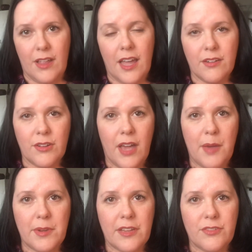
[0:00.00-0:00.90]
I don't know how
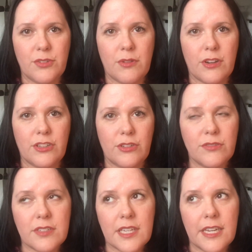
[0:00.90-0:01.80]
many of you are
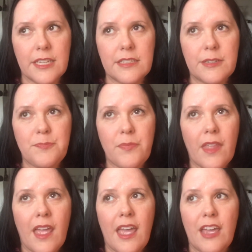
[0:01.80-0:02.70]
using it.
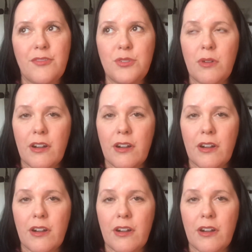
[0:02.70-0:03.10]
If you are